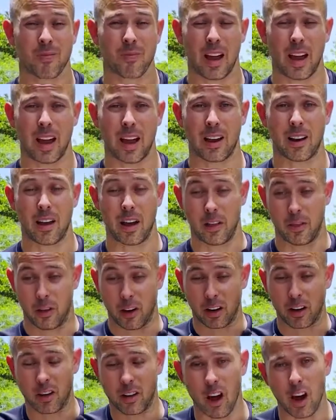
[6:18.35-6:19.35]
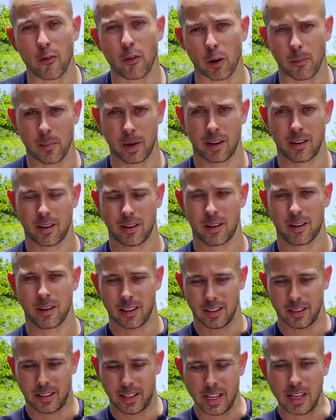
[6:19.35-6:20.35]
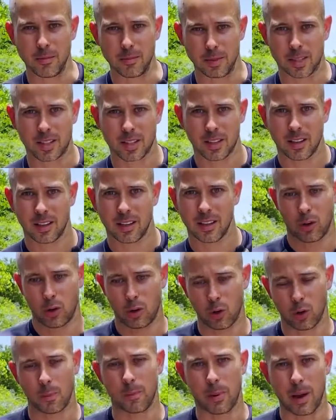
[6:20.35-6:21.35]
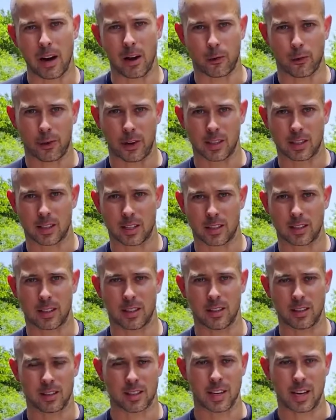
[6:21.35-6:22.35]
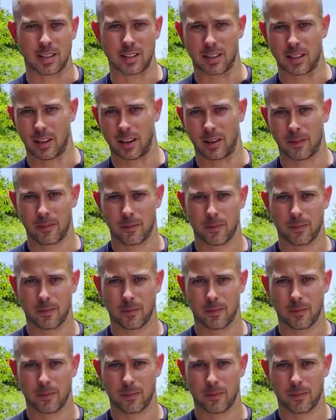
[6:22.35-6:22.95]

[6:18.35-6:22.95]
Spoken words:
and the government deems your benefits as a necessity.